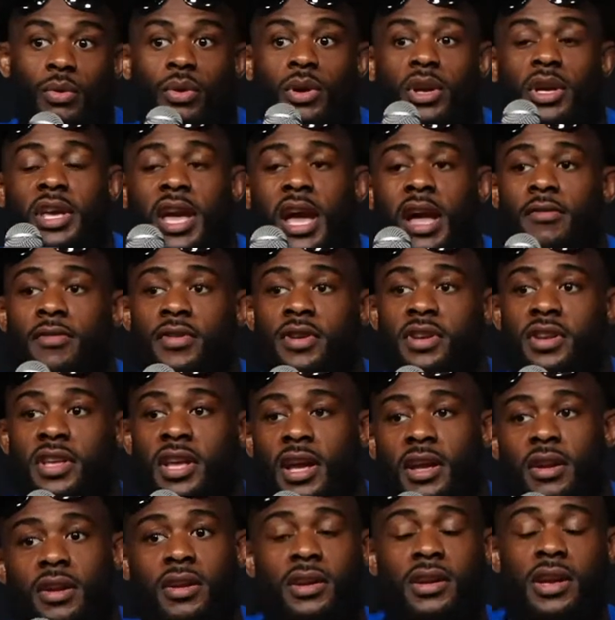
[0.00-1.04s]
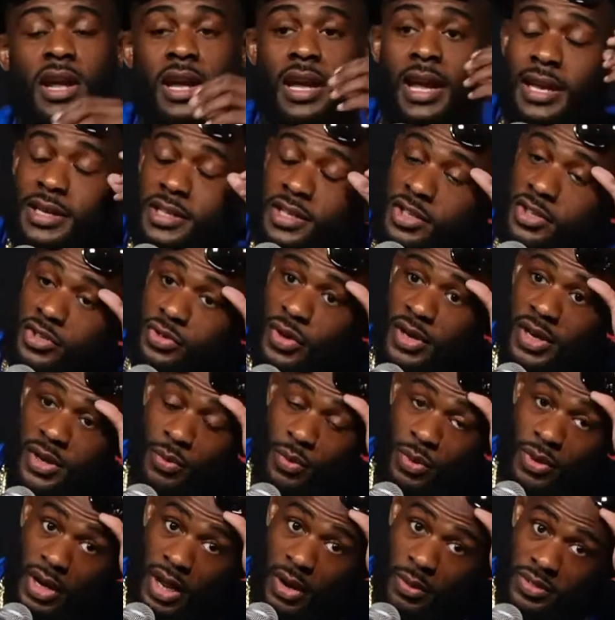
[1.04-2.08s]
Calvin, Caden, and I actually trained
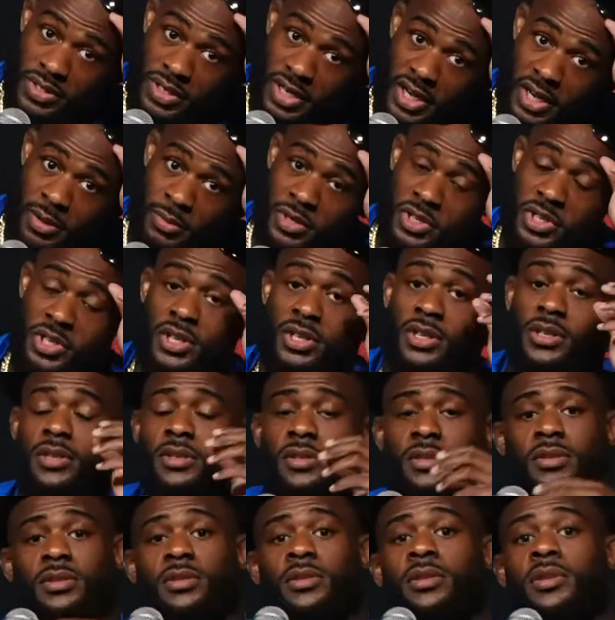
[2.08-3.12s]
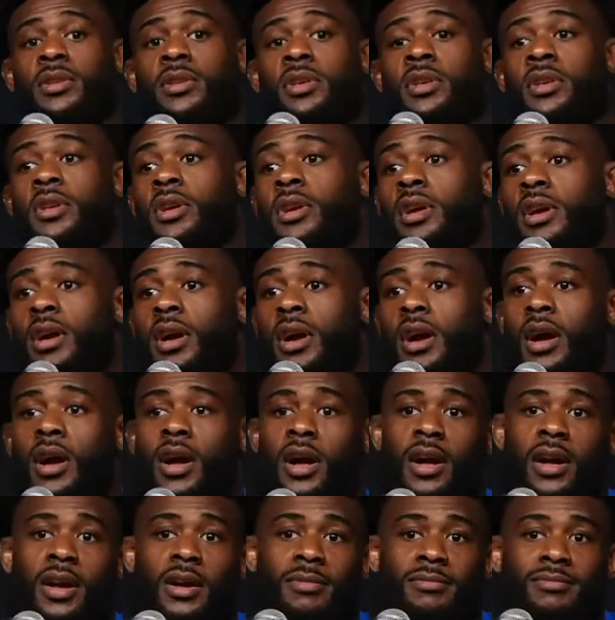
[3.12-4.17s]
when I was an amateur.
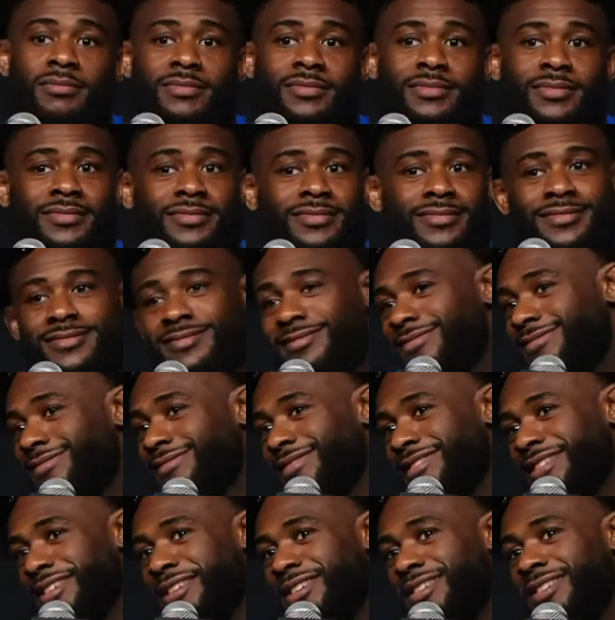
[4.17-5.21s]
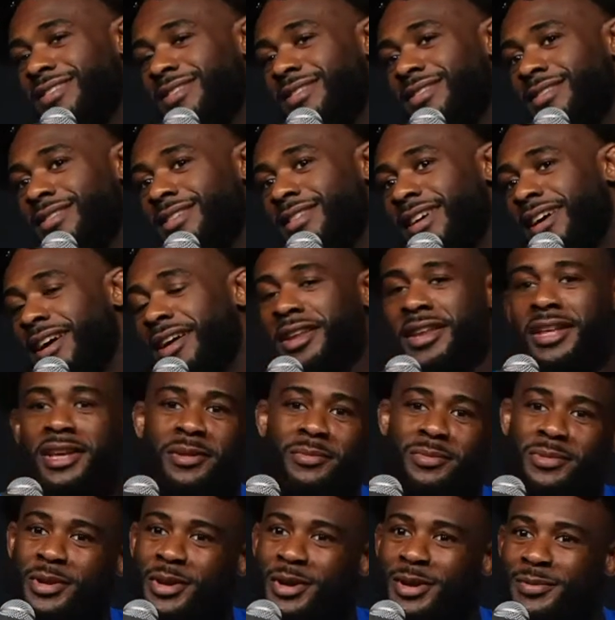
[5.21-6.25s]
I'll let
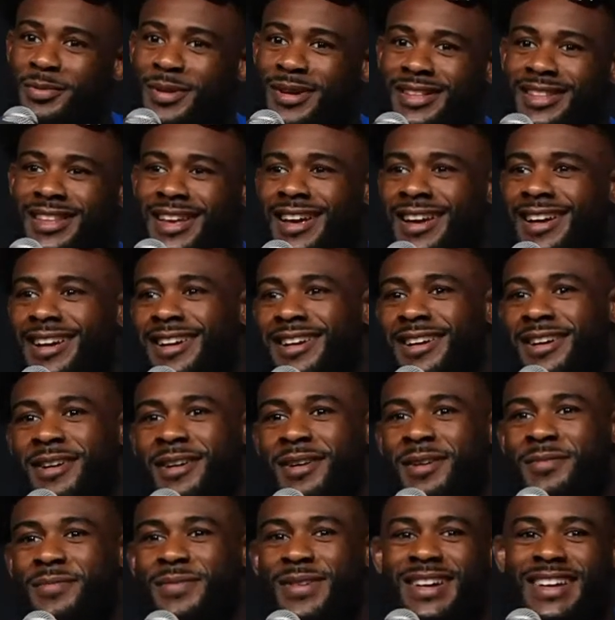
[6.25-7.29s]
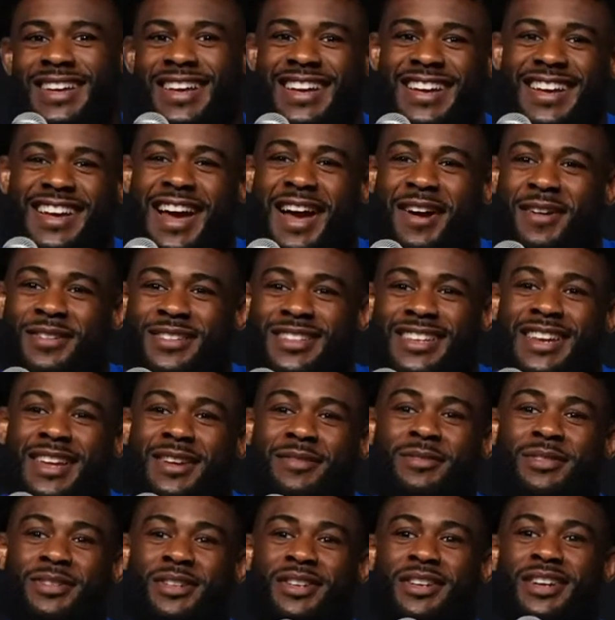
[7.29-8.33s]
him talk about that. But I was an
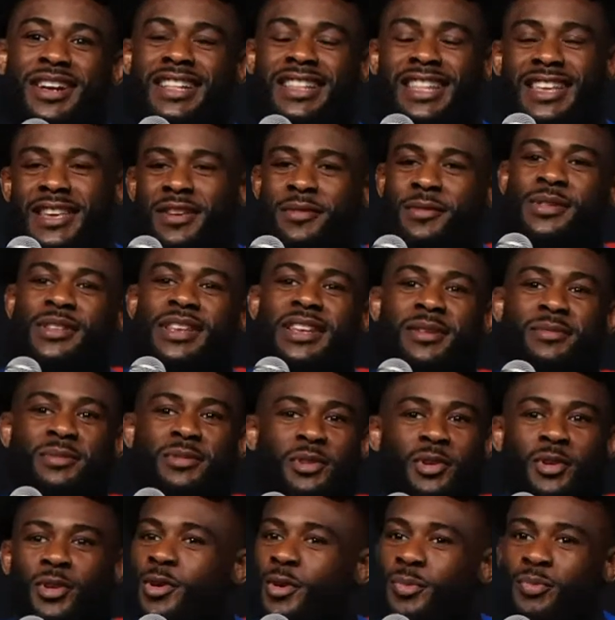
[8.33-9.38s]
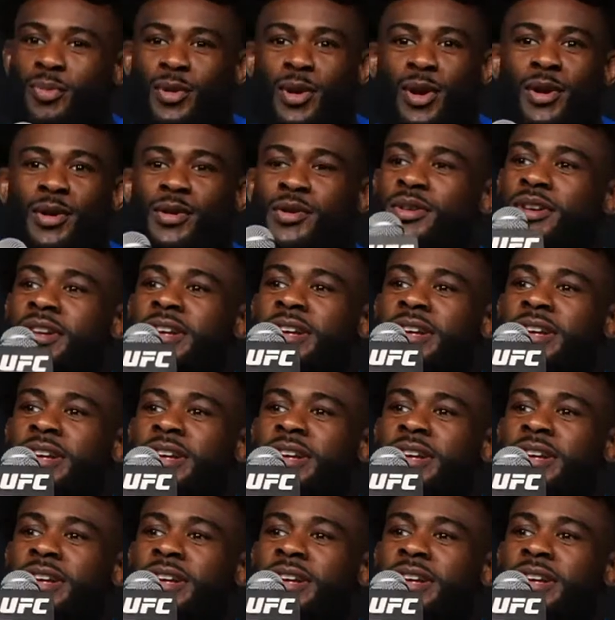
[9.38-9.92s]
amateur. I think he was an amateur or a pro.